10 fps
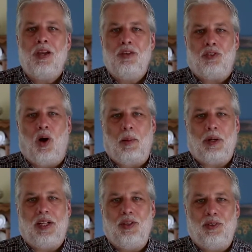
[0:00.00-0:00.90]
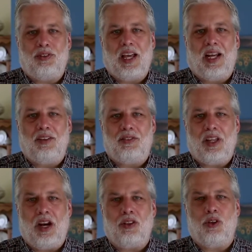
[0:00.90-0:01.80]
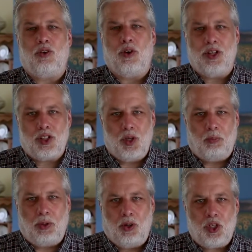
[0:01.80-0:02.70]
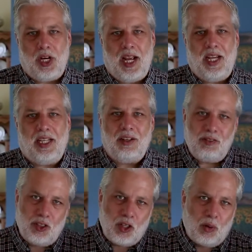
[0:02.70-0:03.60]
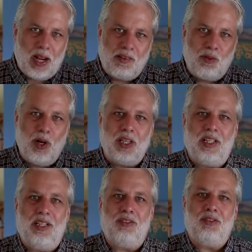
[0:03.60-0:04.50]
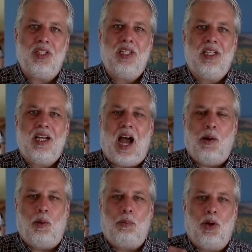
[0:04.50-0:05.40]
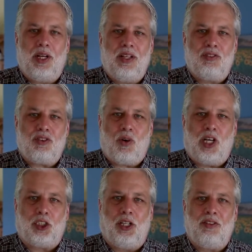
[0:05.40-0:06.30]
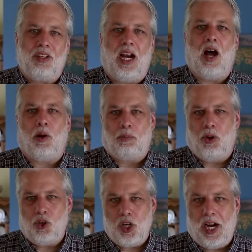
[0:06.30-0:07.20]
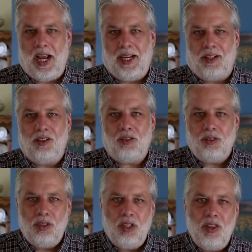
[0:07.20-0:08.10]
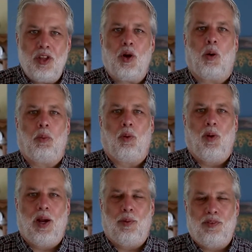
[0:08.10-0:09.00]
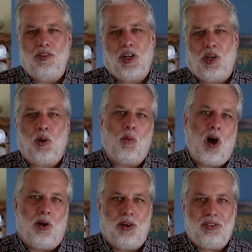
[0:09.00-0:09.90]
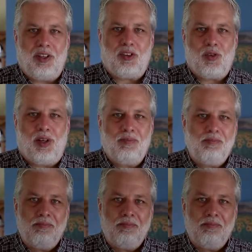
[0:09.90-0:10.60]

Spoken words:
So I'm going to use that instead of the traditional poached egg. And if you don't have one of these, I will put instructions on how to poach an egg the normal way with vinegar, water, etc.